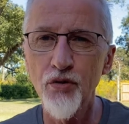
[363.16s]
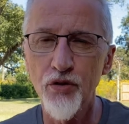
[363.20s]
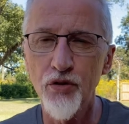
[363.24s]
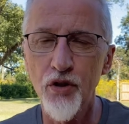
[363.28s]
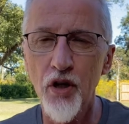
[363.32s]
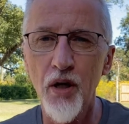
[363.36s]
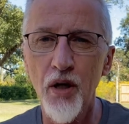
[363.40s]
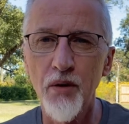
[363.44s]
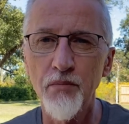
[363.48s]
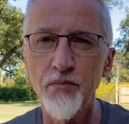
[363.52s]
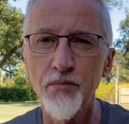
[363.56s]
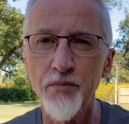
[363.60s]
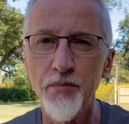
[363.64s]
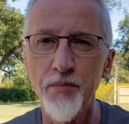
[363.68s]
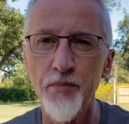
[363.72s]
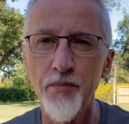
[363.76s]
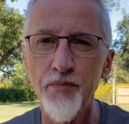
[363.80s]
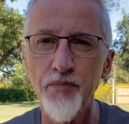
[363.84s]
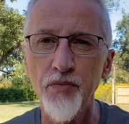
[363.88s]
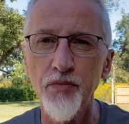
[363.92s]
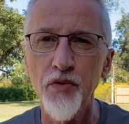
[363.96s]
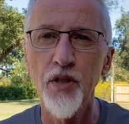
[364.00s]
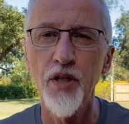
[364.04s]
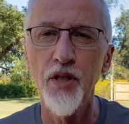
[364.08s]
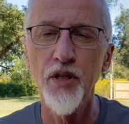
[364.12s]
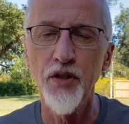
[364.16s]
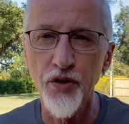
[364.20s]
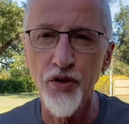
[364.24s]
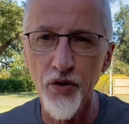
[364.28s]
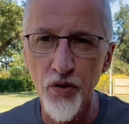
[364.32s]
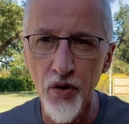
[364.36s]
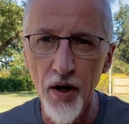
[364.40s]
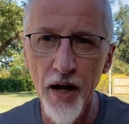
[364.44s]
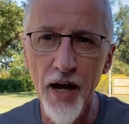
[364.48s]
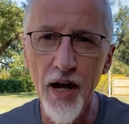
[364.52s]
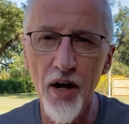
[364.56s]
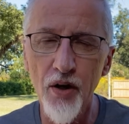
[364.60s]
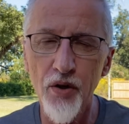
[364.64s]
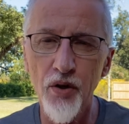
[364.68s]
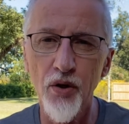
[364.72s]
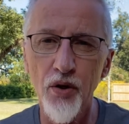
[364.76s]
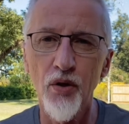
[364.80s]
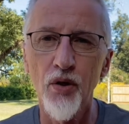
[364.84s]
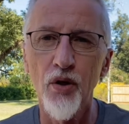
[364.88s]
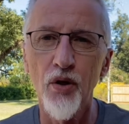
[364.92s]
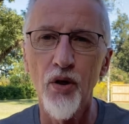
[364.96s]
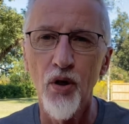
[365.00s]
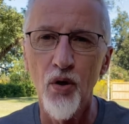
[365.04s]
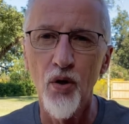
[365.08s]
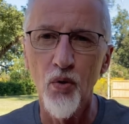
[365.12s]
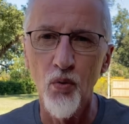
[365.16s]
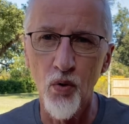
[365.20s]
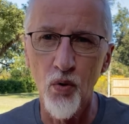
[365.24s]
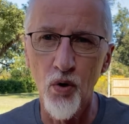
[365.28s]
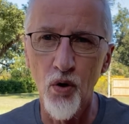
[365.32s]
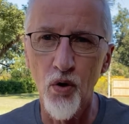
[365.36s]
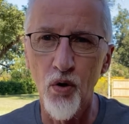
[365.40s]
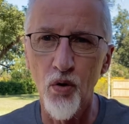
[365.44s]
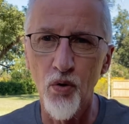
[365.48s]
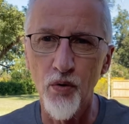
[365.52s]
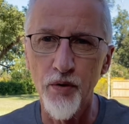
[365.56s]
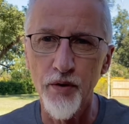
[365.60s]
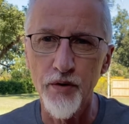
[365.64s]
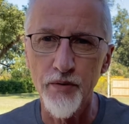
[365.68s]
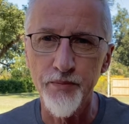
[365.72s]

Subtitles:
up in your outer world.